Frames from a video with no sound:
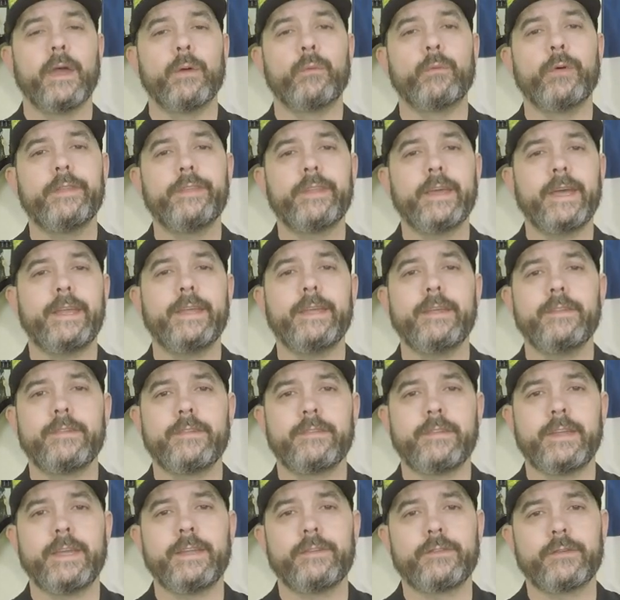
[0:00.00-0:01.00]
And what that is,
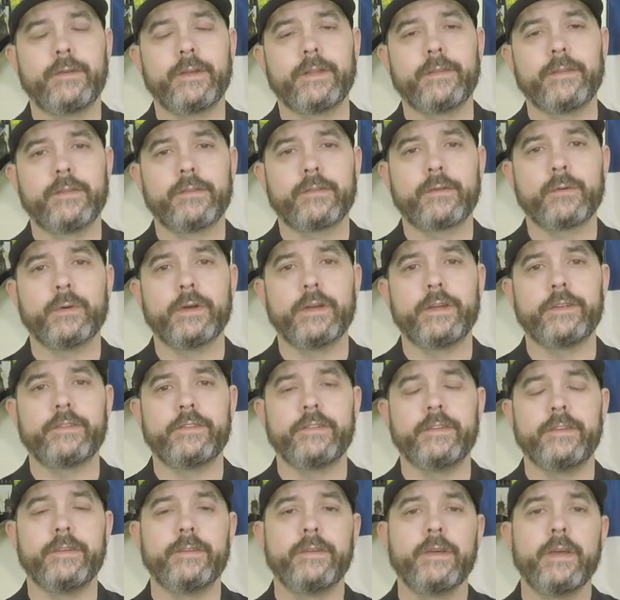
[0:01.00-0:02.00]
is answering this
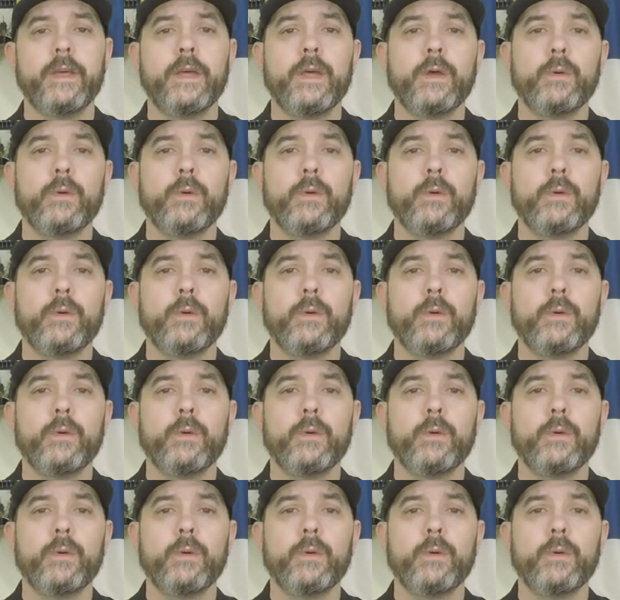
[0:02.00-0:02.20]
question